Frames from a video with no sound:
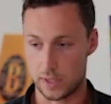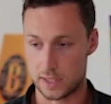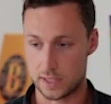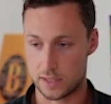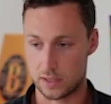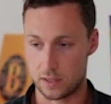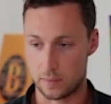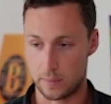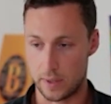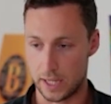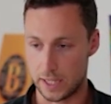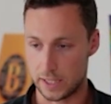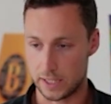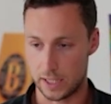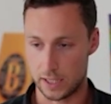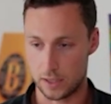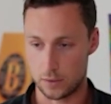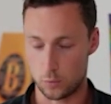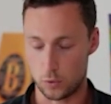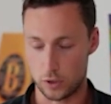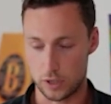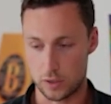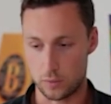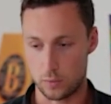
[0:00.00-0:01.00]
So depending on
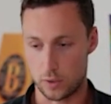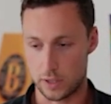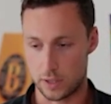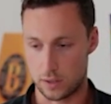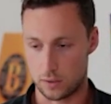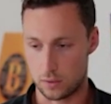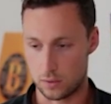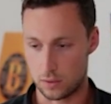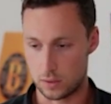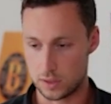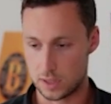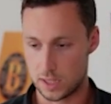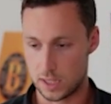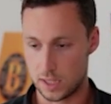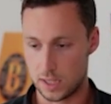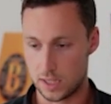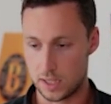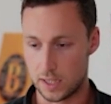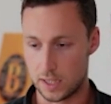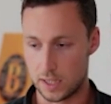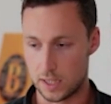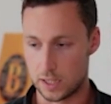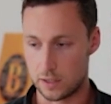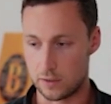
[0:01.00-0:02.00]
what you want to hold,
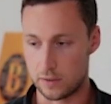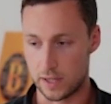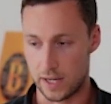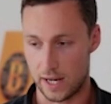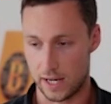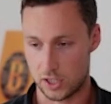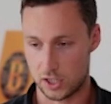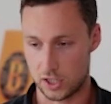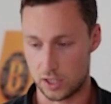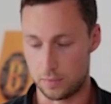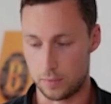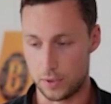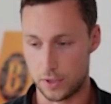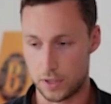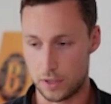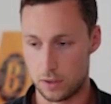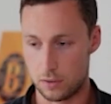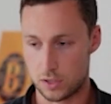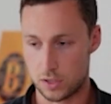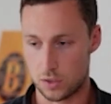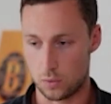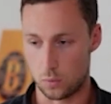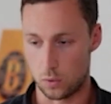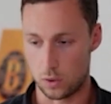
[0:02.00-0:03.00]
you can actually put those
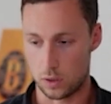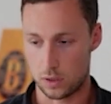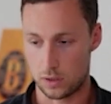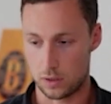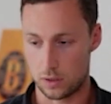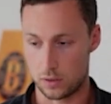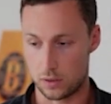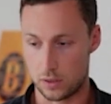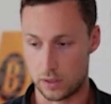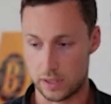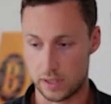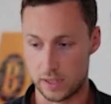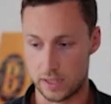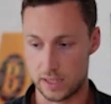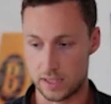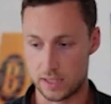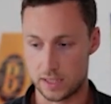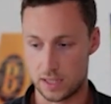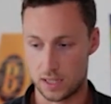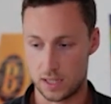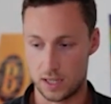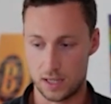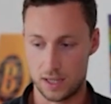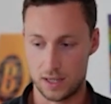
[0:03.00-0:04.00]
to work earning these
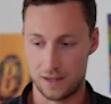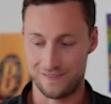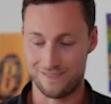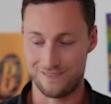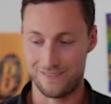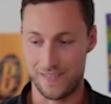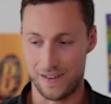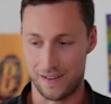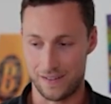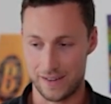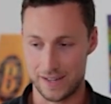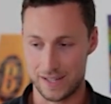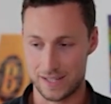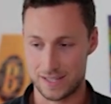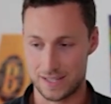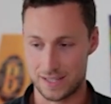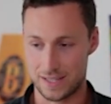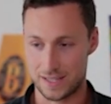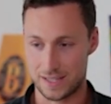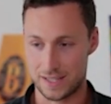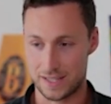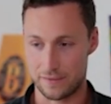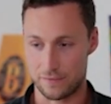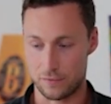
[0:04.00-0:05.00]
various
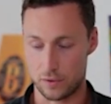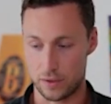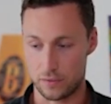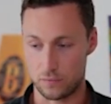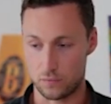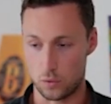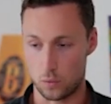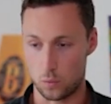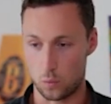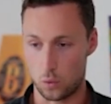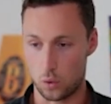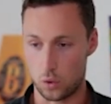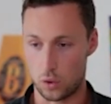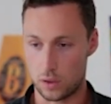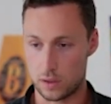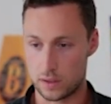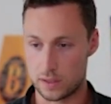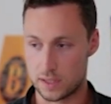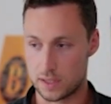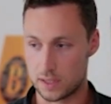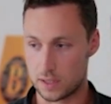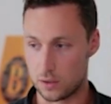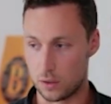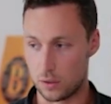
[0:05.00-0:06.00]
different
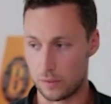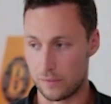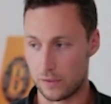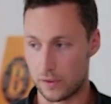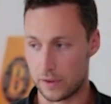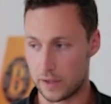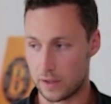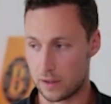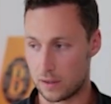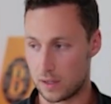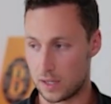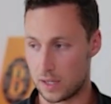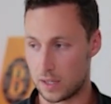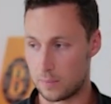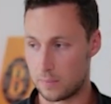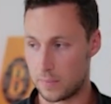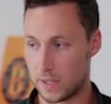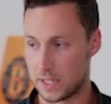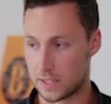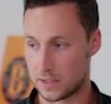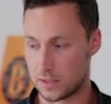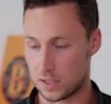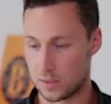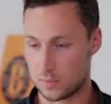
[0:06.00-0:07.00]
rewards over here on
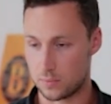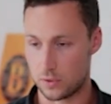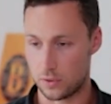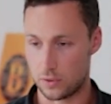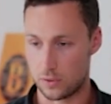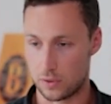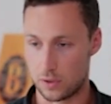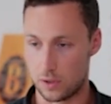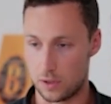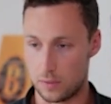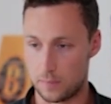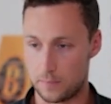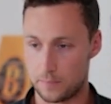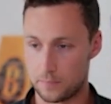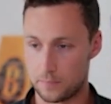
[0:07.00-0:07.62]
Pencils Protocol.